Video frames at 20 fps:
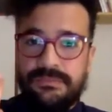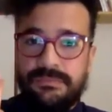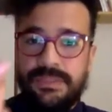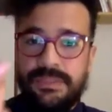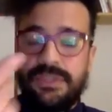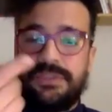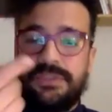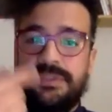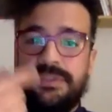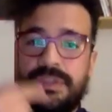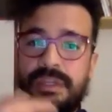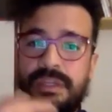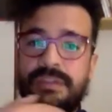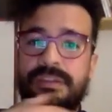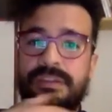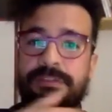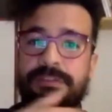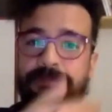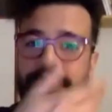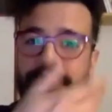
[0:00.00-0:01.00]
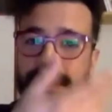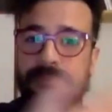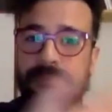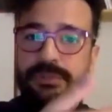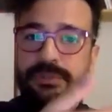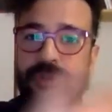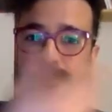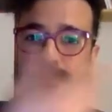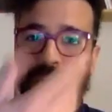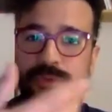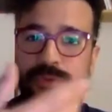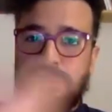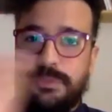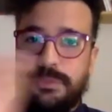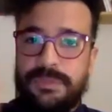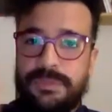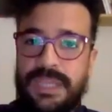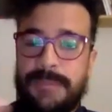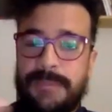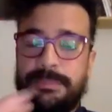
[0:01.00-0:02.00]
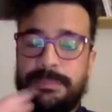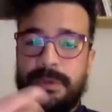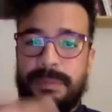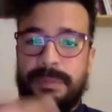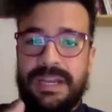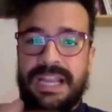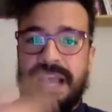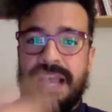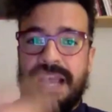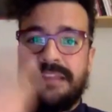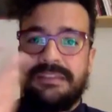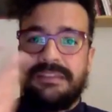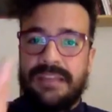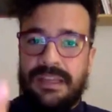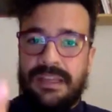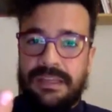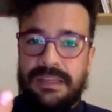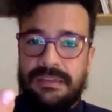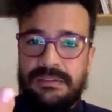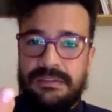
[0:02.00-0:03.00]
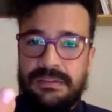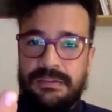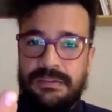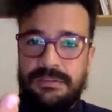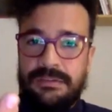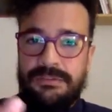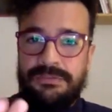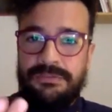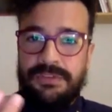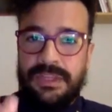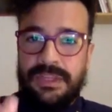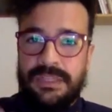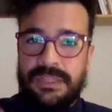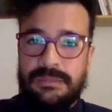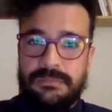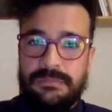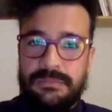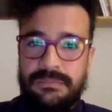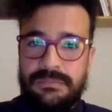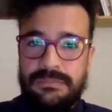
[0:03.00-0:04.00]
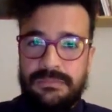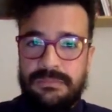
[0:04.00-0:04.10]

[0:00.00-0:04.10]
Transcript: because the film's supposed to be a propaganda film,